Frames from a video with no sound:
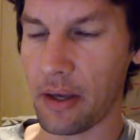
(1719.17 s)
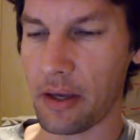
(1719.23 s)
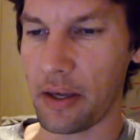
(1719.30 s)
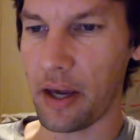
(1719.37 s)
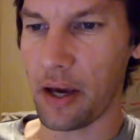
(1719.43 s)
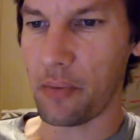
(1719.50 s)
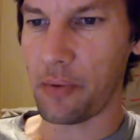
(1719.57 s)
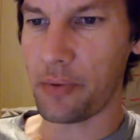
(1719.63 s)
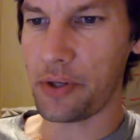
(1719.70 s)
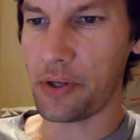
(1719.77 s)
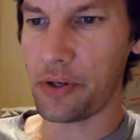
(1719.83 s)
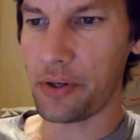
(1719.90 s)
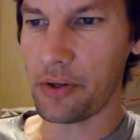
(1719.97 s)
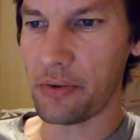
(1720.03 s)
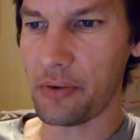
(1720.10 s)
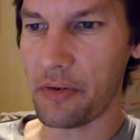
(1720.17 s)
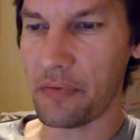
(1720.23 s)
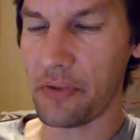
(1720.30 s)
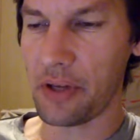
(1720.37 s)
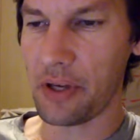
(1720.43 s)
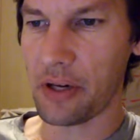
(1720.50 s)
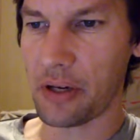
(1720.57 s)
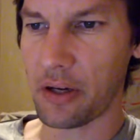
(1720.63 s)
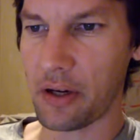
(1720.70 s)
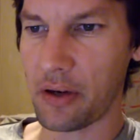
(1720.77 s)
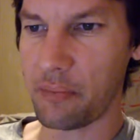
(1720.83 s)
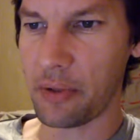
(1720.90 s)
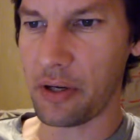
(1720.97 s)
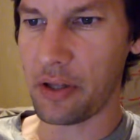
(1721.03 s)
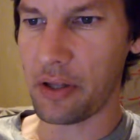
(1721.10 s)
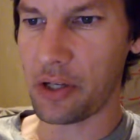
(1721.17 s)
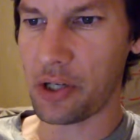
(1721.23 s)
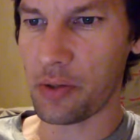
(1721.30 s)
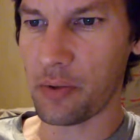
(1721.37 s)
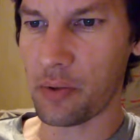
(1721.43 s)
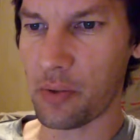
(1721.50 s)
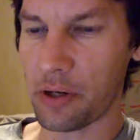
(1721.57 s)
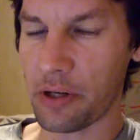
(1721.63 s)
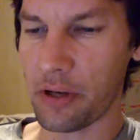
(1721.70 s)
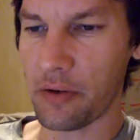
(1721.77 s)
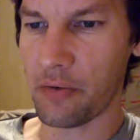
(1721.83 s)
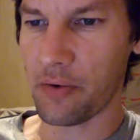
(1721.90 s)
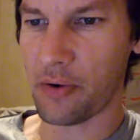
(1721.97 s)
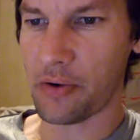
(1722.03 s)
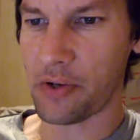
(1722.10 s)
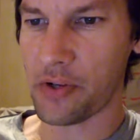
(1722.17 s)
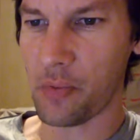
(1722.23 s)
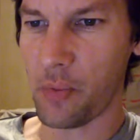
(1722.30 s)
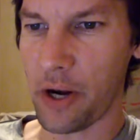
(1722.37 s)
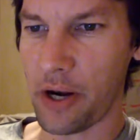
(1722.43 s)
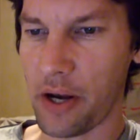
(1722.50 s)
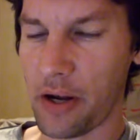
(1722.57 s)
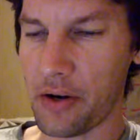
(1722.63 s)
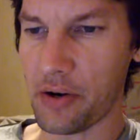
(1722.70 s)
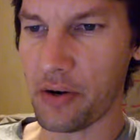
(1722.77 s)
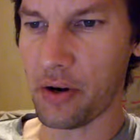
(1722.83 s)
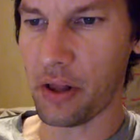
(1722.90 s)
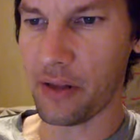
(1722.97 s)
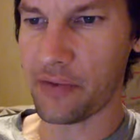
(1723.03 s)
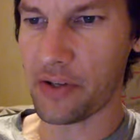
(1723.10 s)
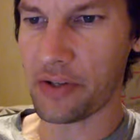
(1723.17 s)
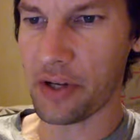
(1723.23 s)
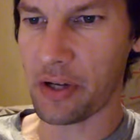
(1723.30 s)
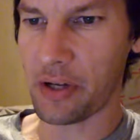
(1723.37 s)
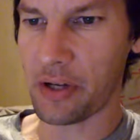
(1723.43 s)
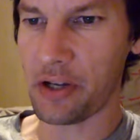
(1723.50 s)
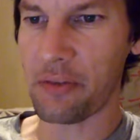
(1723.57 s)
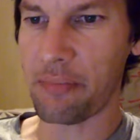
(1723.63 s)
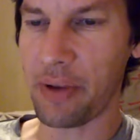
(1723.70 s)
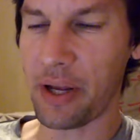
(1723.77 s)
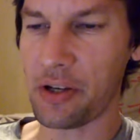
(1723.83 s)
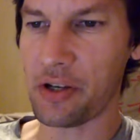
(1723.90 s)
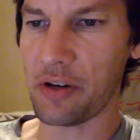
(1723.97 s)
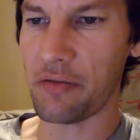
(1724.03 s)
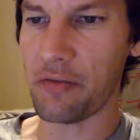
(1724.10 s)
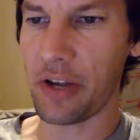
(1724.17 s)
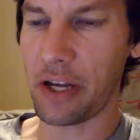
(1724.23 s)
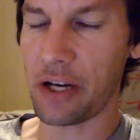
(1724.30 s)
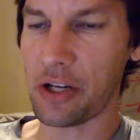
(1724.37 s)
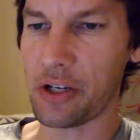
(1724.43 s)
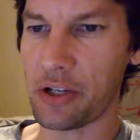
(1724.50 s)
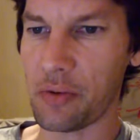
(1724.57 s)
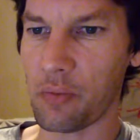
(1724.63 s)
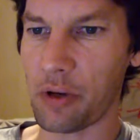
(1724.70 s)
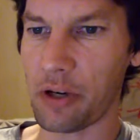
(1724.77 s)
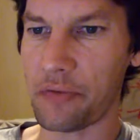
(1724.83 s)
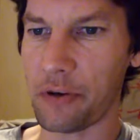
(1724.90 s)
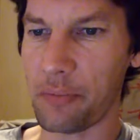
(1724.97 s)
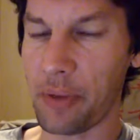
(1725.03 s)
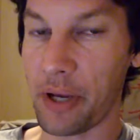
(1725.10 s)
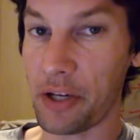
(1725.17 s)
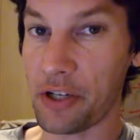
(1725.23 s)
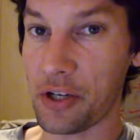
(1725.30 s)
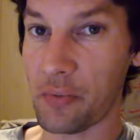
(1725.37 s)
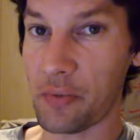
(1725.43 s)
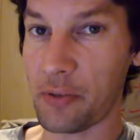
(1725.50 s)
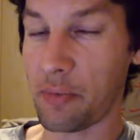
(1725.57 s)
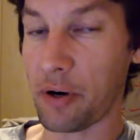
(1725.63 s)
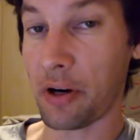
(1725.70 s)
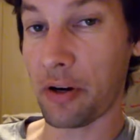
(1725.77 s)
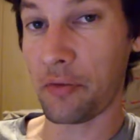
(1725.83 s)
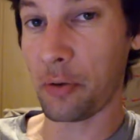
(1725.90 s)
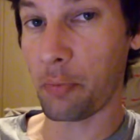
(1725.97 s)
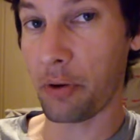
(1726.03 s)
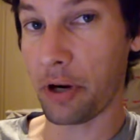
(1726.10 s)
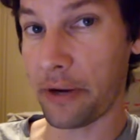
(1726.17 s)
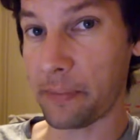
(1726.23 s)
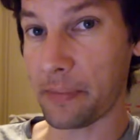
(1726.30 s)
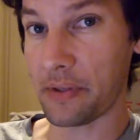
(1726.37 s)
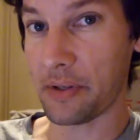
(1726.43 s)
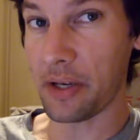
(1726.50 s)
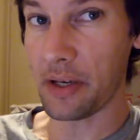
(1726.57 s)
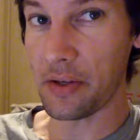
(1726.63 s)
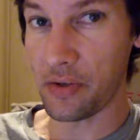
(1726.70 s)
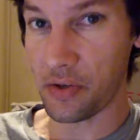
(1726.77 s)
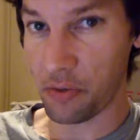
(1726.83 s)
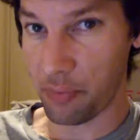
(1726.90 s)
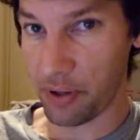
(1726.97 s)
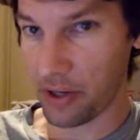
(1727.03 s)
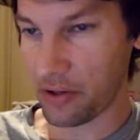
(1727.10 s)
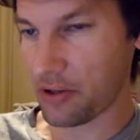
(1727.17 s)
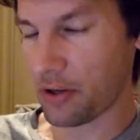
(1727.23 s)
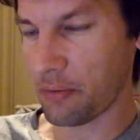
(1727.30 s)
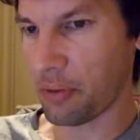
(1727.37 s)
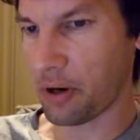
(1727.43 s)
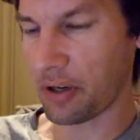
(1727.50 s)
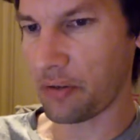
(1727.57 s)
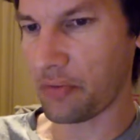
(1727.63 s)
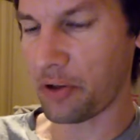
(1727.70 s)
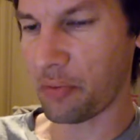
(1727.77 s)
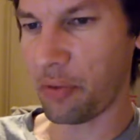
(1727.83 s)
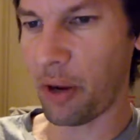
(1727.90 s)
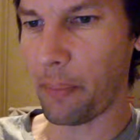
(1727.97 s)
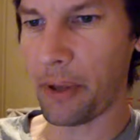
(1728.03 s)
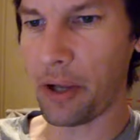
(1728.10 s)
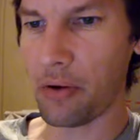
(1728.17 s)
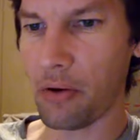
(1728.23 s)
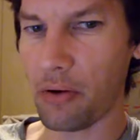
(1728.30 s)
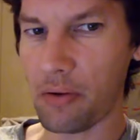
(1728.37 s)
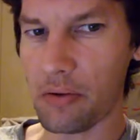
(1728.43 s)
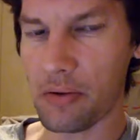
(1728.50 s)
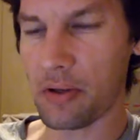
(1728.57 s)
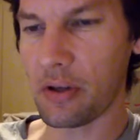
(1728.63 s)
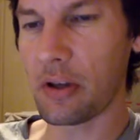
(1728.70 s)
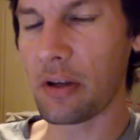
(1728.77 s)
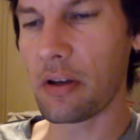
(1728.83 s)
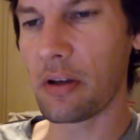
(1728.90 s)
Yeah, what would you do if the company that you were working for just went under all of a sudden and your pension vanished? What if your pension was part of your preps? Is your pension part of your prepping goals?